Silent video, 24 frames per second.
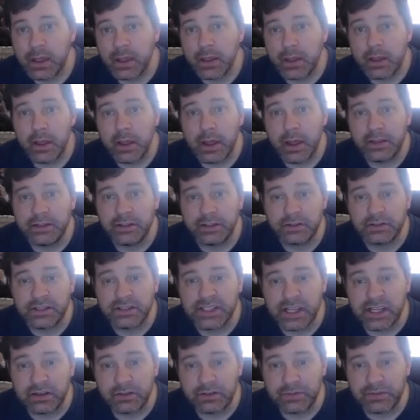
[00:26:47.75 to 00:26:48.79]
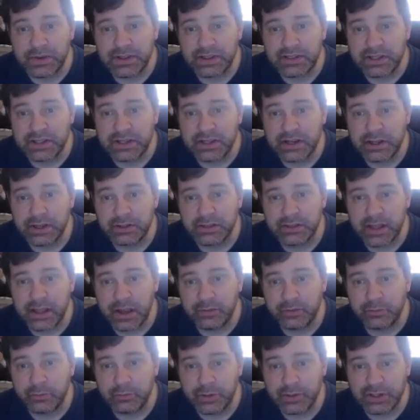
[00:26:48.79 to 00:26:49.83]
And you can sacrifice Lena to have
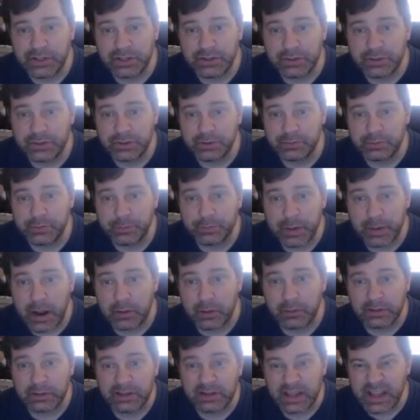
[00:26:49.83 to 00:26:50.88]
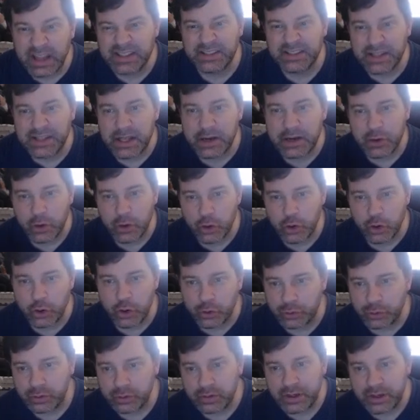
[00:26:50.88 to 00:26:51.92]
creatures with power less than her,
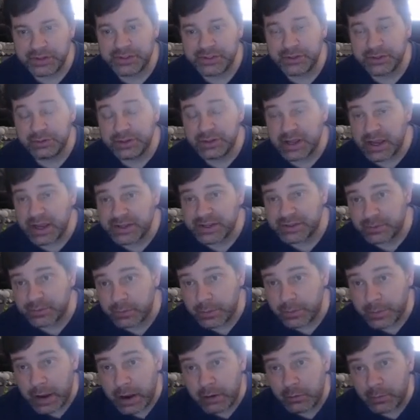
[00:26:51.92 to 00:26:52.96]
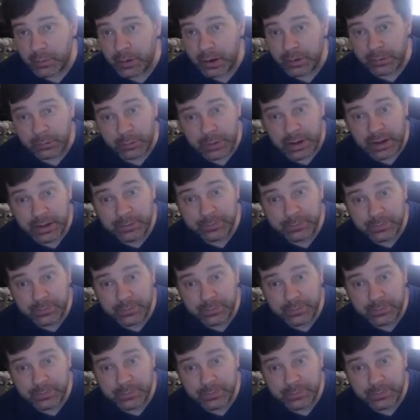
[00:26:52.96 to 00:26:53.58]
and she only has 3 power, by the way,